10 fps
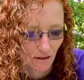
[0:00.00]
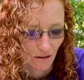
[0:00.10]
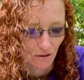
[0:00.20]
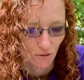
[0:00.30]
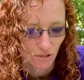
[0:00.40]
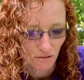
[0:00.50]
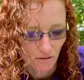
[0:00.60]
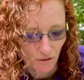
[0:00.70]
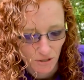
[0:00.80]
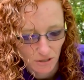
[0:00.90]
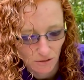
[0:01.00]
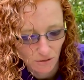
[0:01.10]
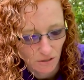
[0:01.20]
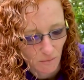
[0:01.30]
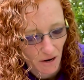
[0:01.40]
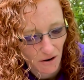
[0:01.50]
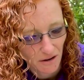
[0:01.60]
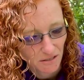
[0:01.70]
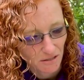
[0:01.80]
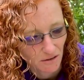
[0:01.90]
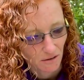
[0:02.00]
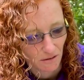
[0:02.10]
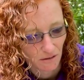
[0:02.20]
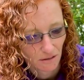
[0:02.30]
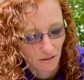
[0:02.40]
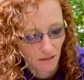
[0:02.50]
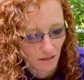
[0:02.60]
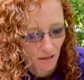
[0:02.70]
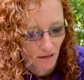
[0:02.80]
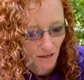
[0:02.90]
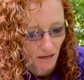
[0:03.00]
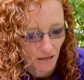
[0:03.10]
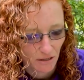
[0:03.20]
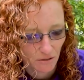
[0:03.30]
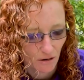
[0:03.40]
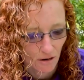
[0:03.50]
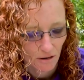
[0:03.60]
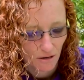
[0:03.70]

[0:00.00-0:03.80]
there's still some areas that are kind of dark,